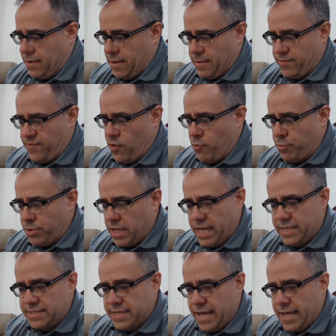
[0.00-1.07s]
2
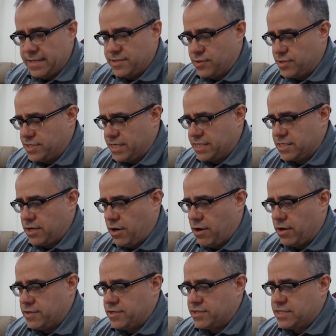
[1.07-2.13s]
play sets or 6
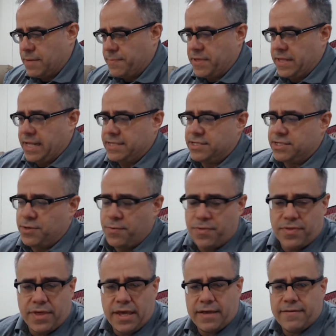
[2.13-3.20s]
cards or something that's too
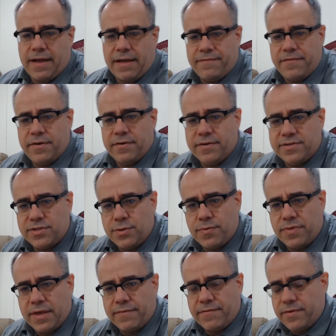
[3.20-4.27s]
thick, I feel is too
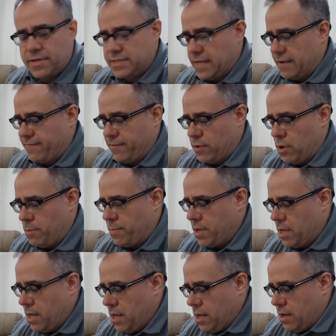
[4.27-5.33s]
thick for this envelope
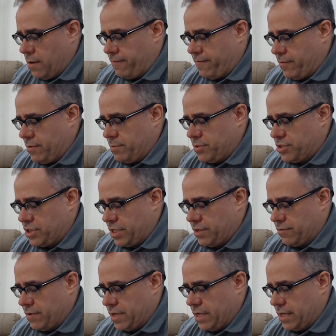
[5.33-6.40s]
or for the
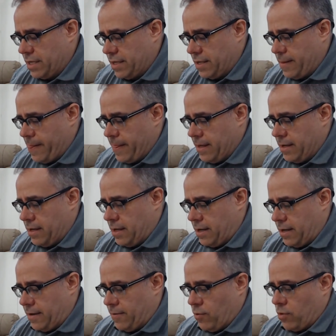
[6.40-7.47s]
machinery,
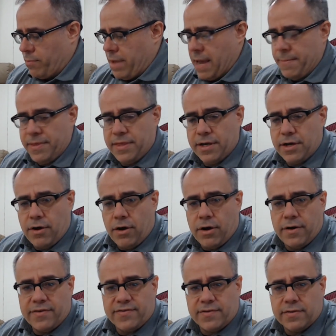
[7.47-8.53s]
or maybe the
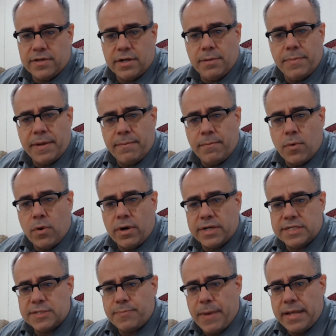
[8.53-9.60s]
card is a little bit more
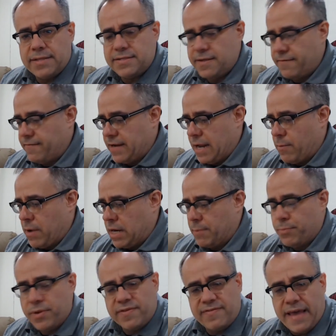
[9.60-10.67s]
expensive and I want to
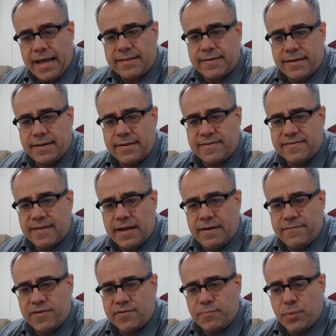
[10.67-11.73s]
protect it instead of
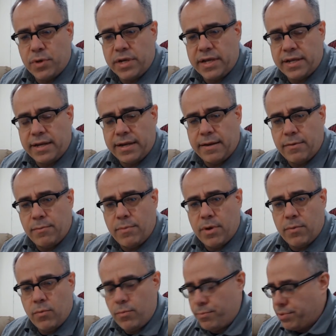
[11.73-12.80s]
just putting it in
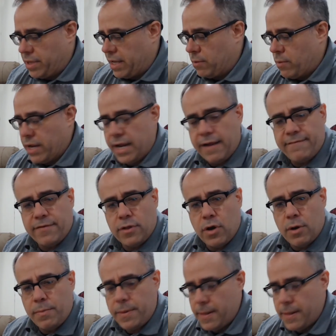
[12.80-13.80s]
a plain white envelope,